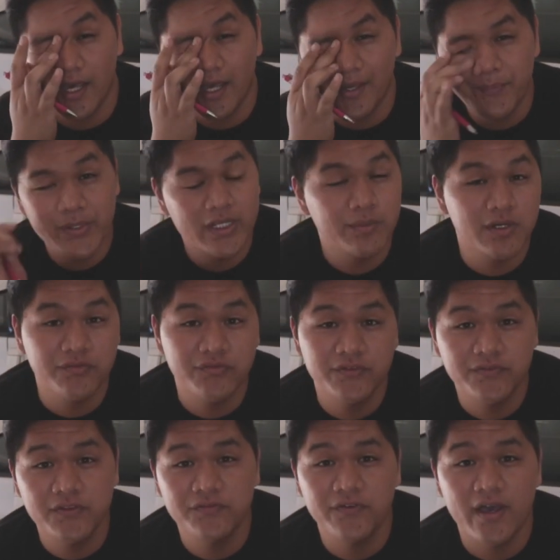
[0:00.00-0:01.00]
I paid about
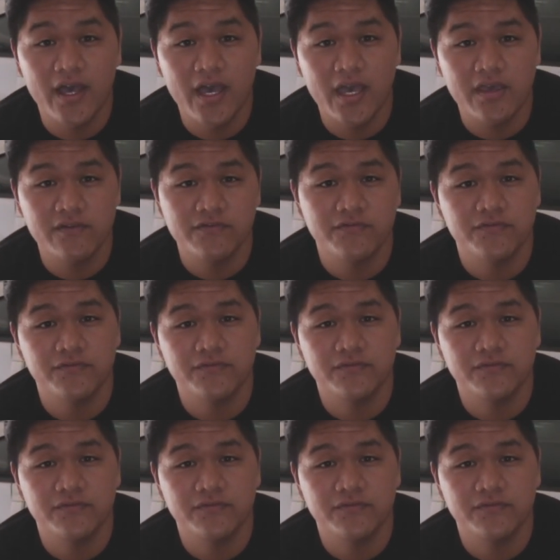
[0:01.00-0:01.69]
55